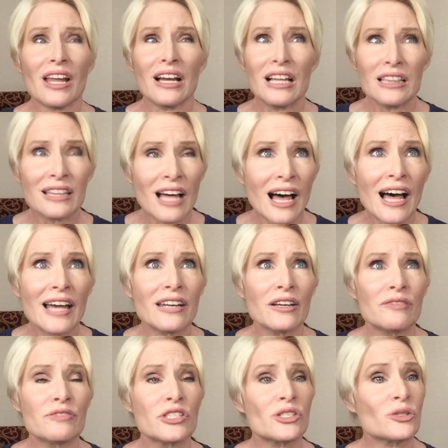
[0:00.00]
a lot
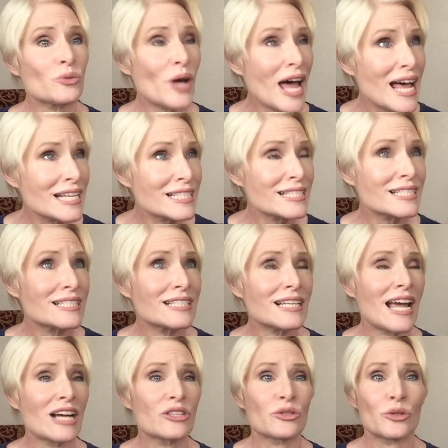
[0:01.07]
of stress,
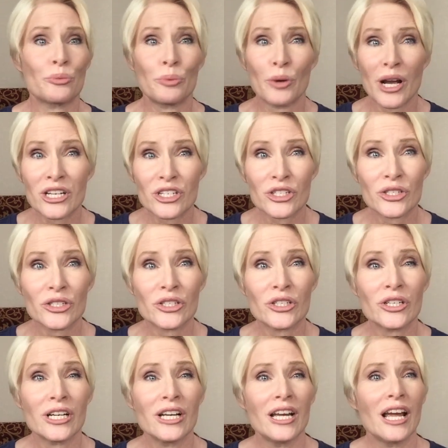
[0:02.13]
extra
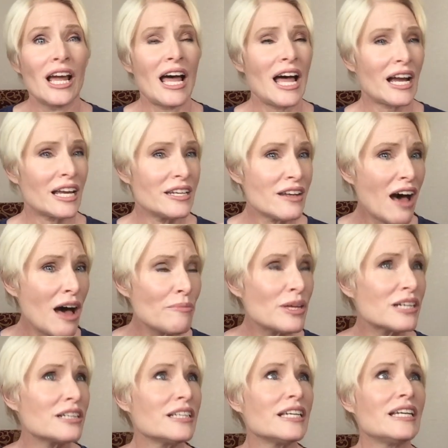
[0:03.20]
pressure,
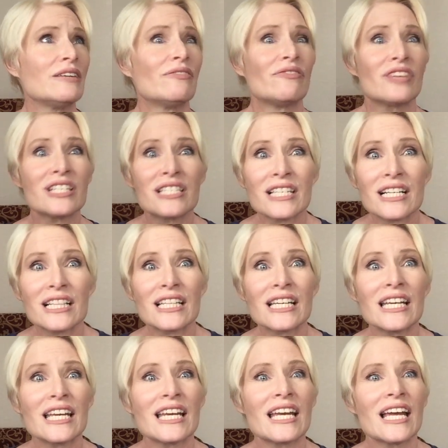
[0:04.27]
economically,
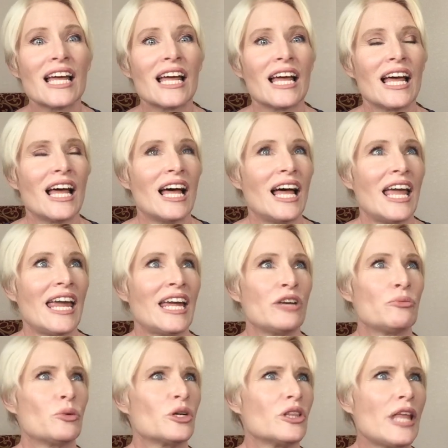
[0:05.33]
physically,
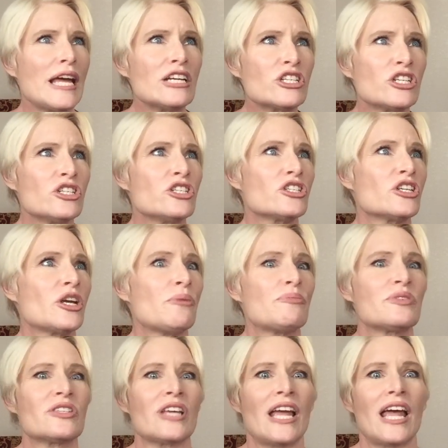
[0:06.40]
in
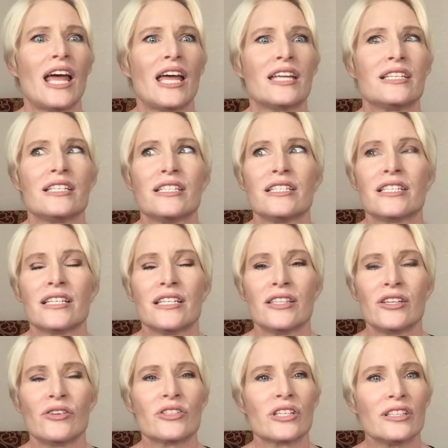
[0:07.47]
relationships, and
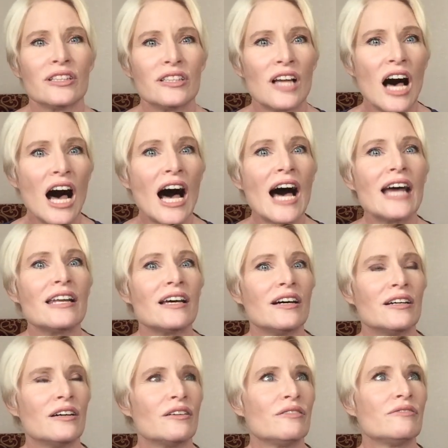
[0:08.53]
there's a lot
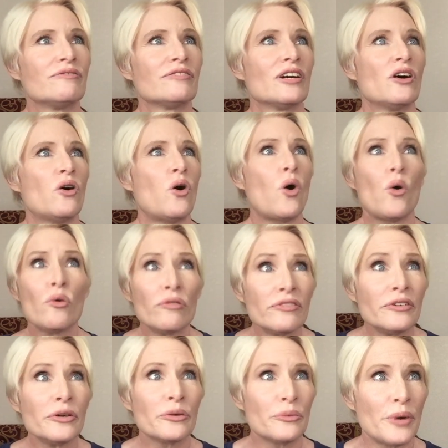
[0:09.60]
of
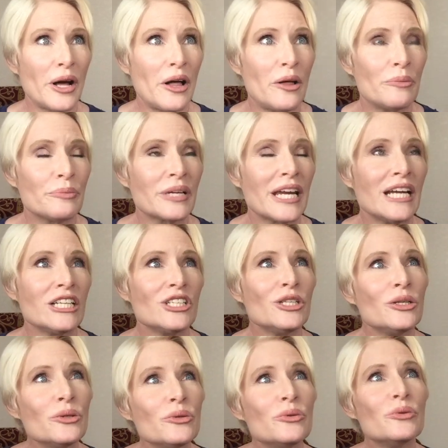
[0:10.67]
overwhelm. Can
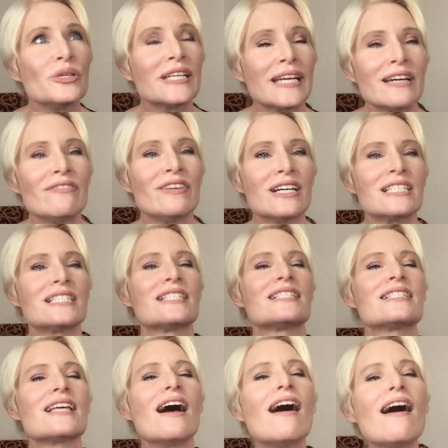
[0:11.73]
you give us
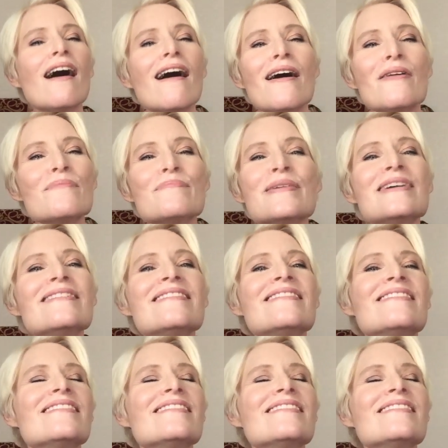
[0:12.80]
some